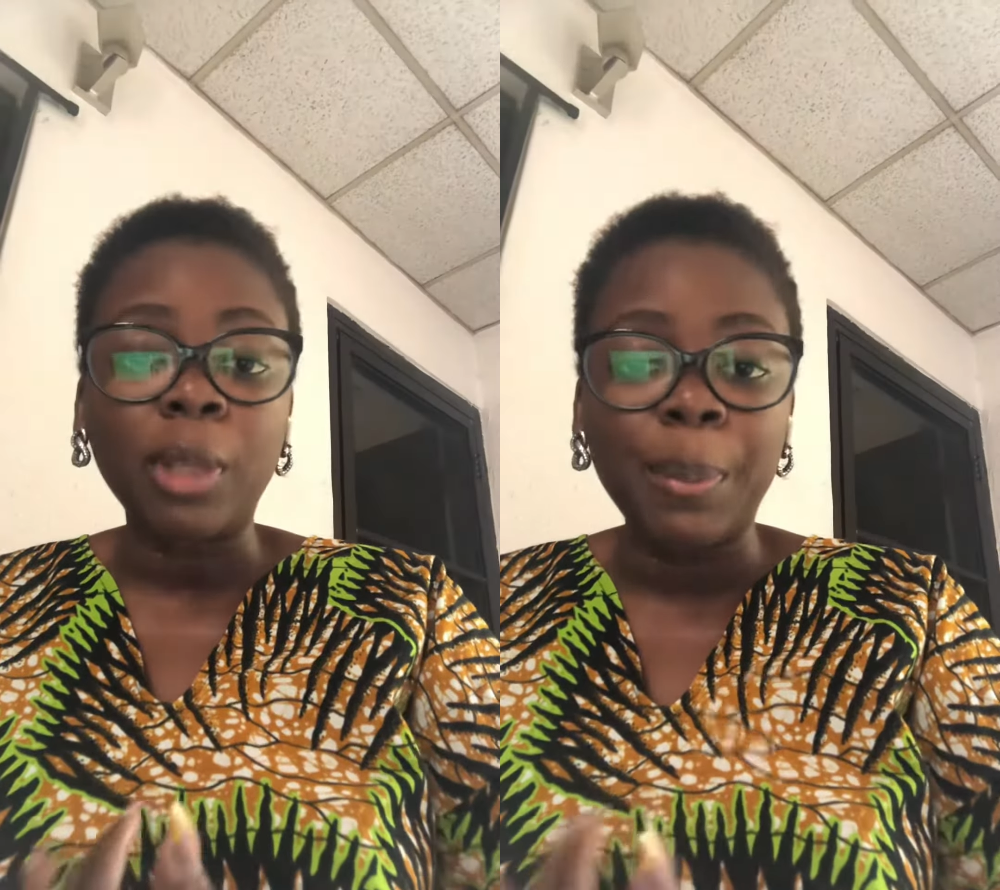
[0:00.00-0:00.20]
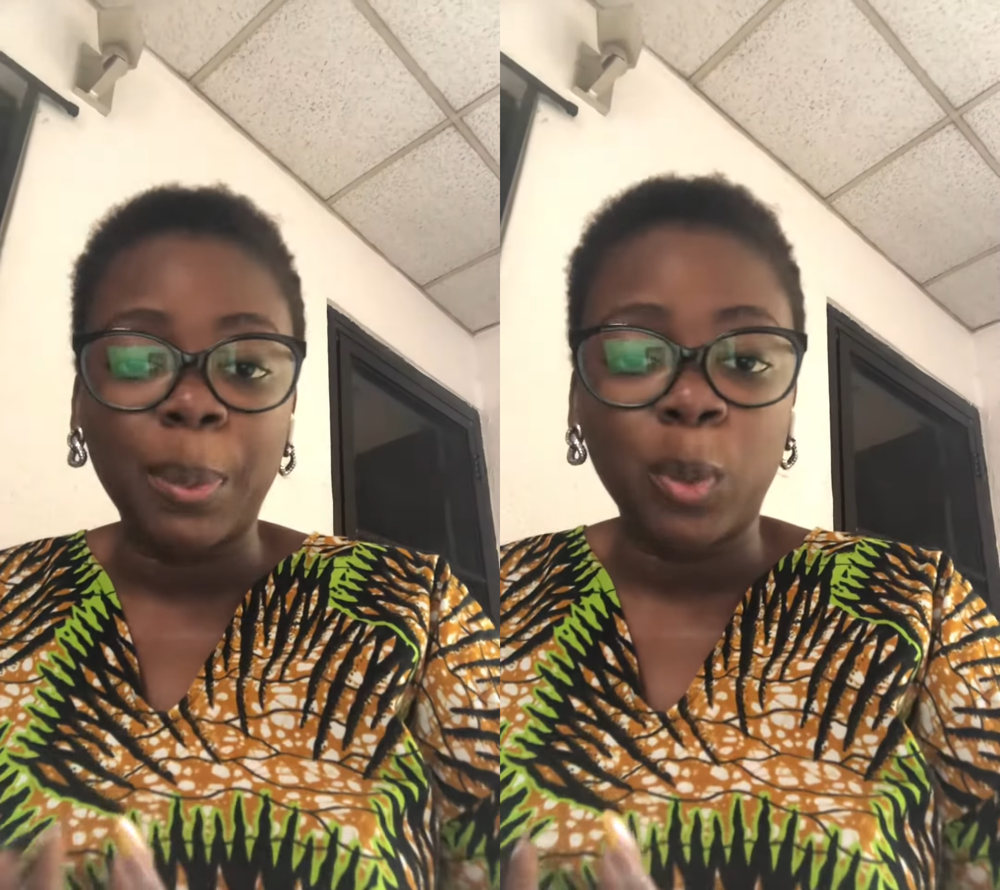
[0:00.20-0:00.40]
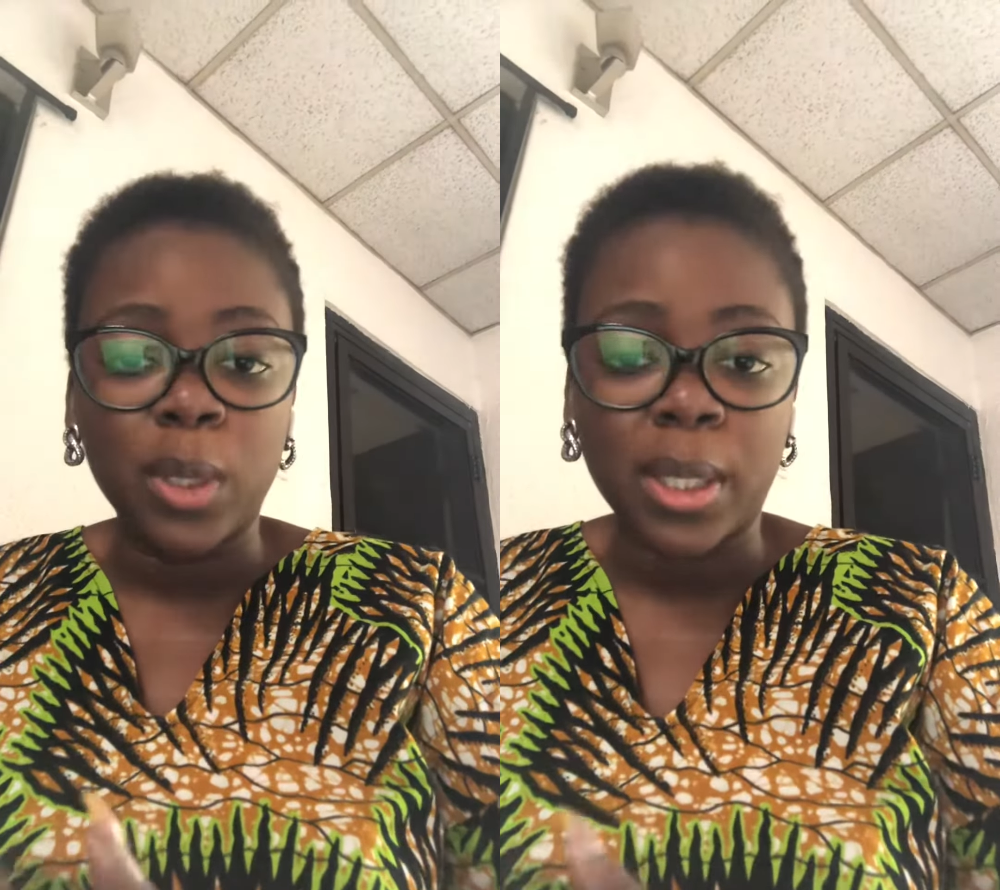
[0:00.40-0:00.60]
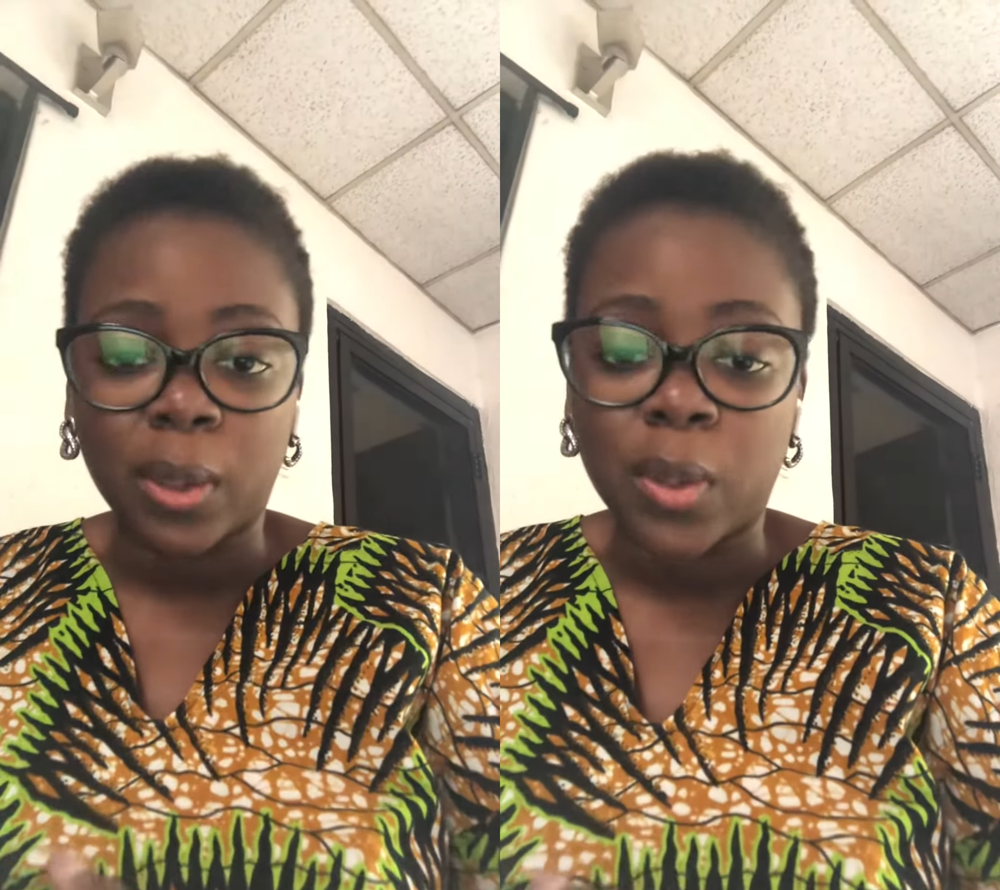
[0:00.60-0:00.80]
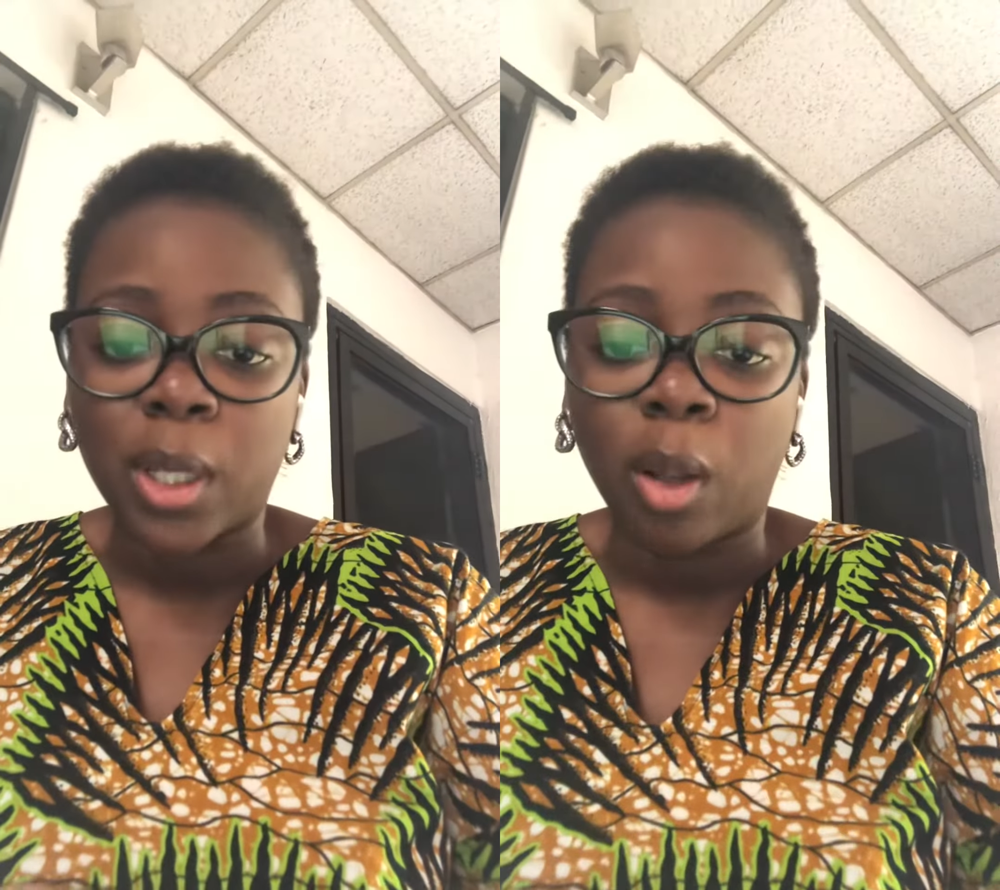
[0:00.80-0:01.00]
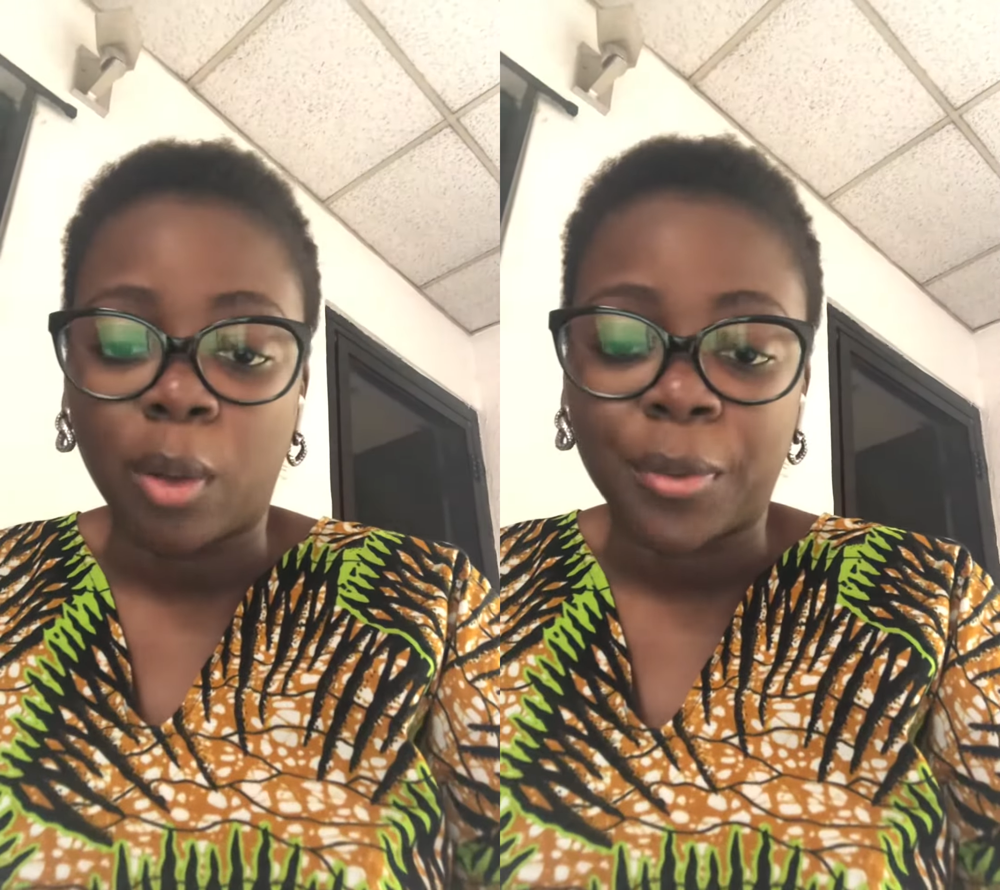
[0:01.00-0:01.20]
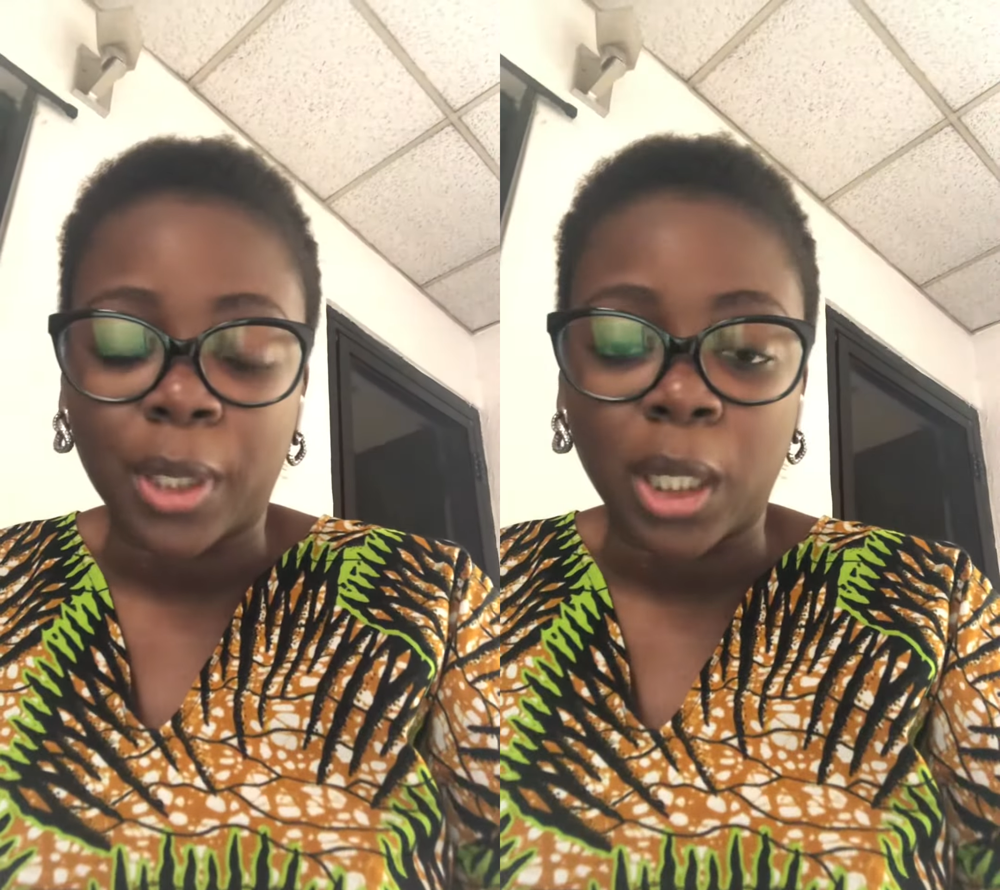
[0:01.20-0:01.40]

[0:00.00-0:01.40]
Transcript: People with sickle cell often